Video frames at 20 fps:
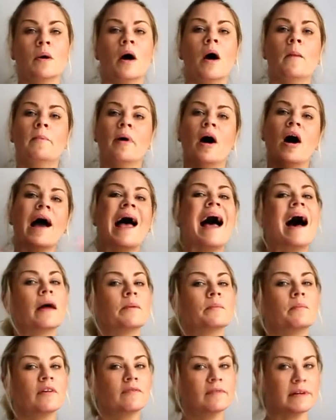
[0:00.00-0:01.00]
But I
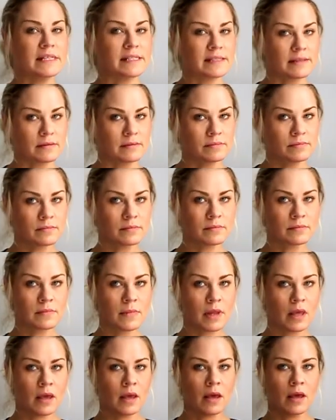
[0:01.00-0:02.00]
had my reason.
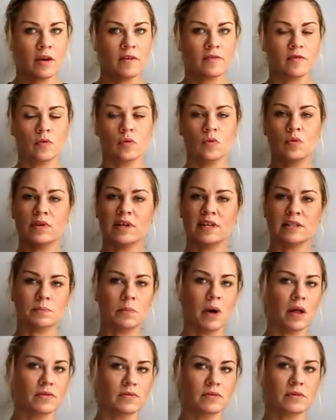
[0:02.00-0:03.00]
For all these
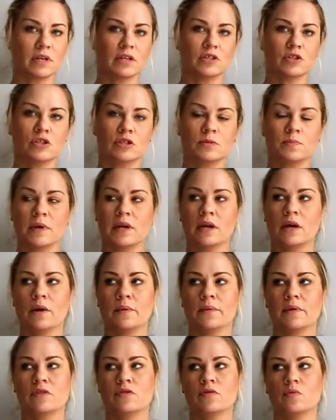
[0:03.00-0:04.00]
months I'd just been
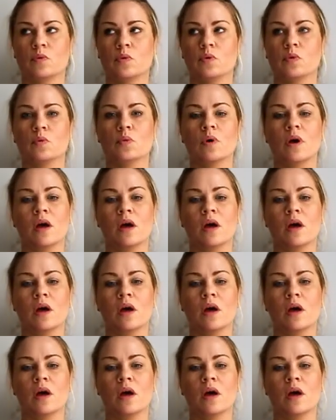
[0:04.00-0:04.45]
going through